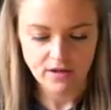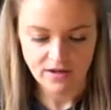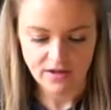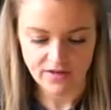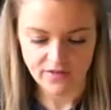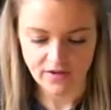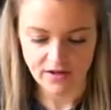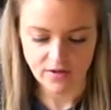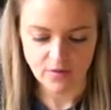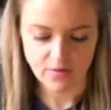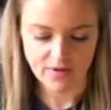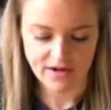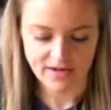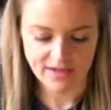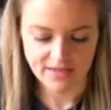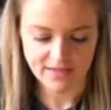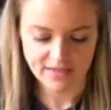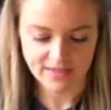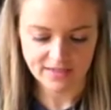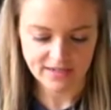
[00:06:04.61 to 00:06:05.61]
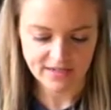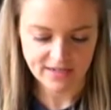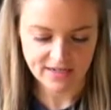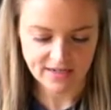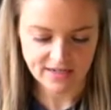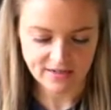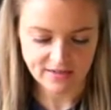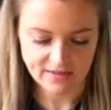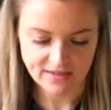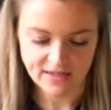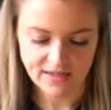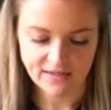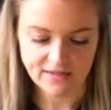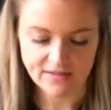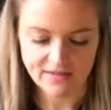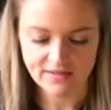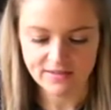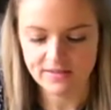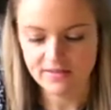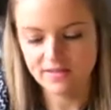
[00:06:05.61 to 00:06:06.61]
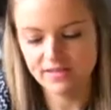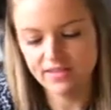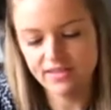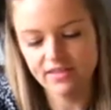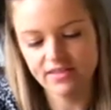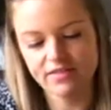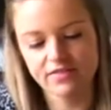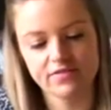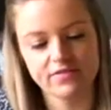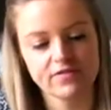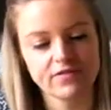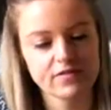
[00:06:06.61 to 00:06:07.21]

Having a white cat tends to leave